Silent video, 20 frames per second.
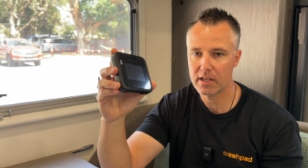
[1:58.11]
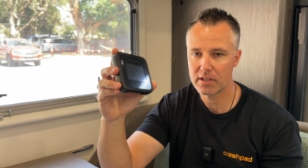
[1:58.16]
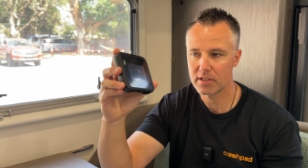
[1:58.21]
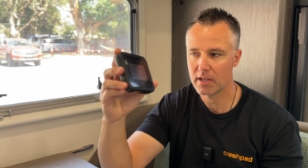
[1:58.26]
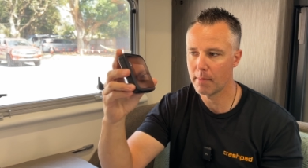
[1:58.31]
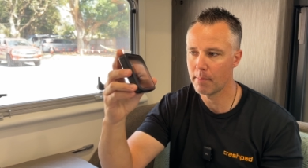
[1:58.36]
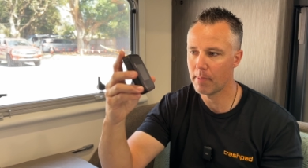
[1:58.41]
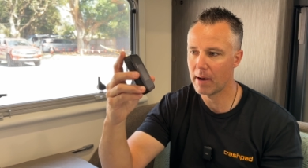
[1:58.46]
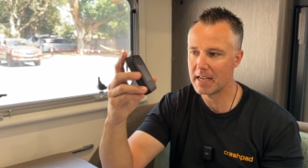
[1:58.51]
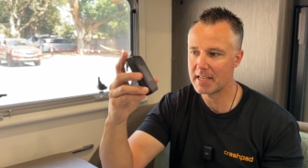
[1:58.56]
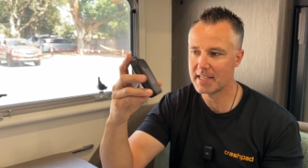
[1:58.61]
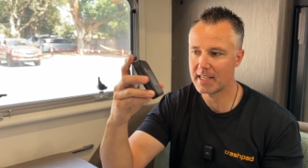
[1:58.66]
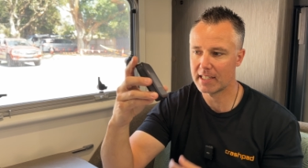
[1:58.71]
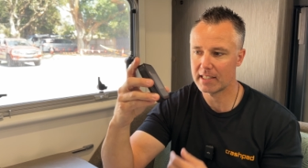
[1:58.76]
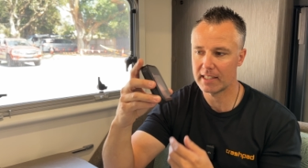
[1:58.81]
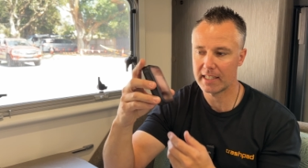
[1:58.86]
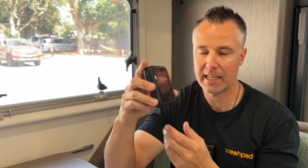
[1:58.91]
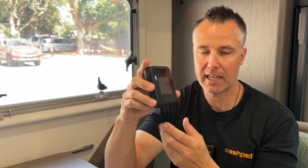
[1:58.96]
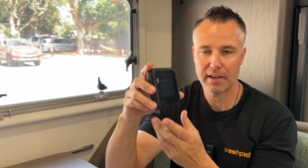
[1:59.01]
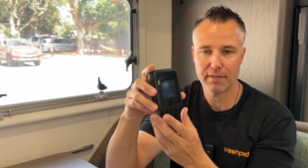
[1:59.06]
So
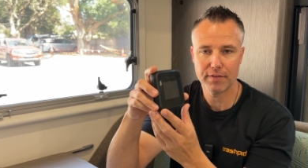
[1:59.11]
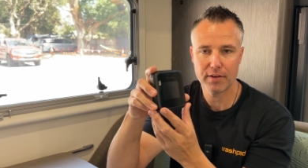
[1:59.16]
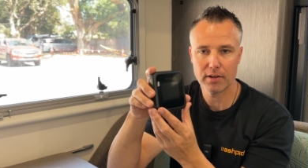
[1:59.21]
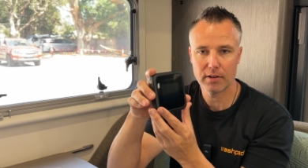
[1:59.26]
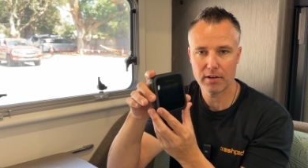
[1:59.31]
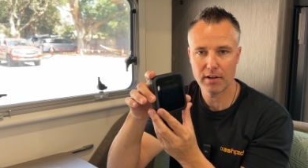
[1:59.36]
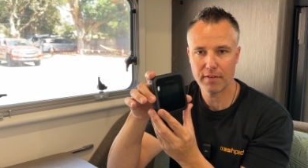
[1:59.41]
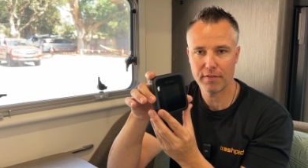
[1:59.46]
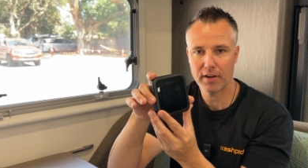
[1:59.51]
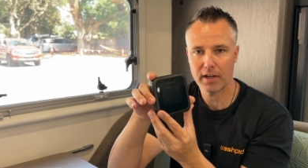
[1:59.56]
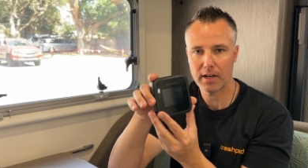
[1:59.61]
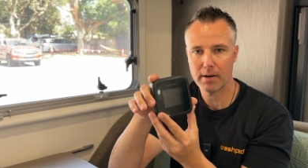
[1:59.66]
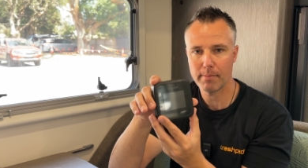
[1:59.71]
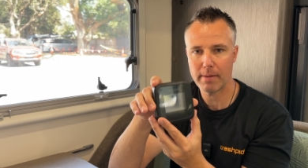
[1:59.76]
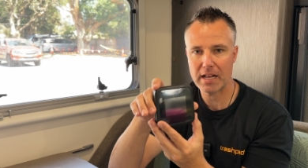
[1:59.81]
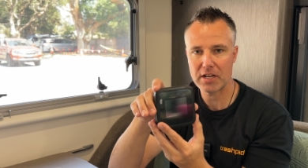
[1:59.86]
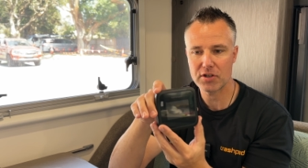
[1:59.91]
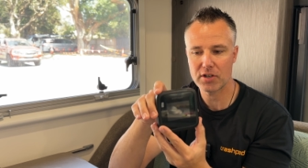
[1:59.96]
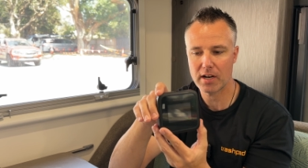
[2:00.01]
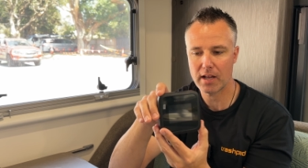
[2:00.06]
basically, if you can
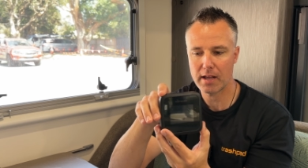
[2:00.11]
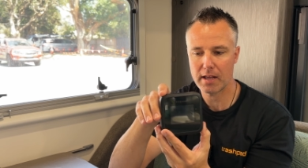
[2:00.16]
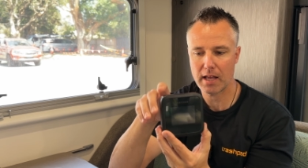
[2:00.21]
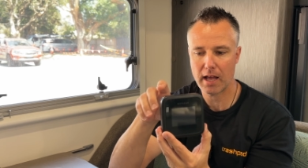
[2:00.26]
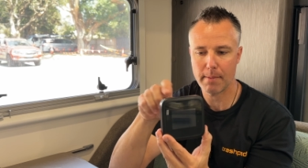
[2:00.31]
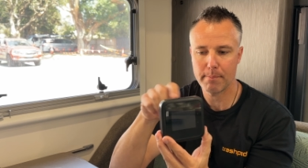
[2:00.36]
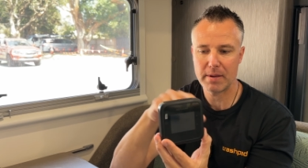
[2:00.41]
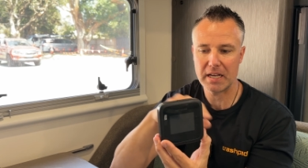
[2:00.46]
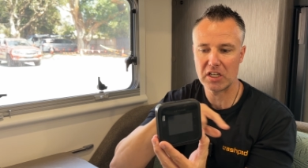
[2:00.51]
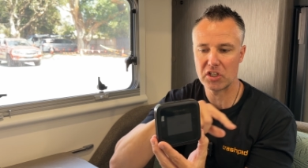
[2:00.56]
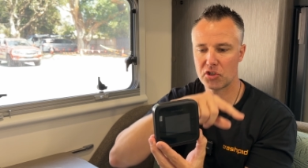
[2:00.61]
imagine a big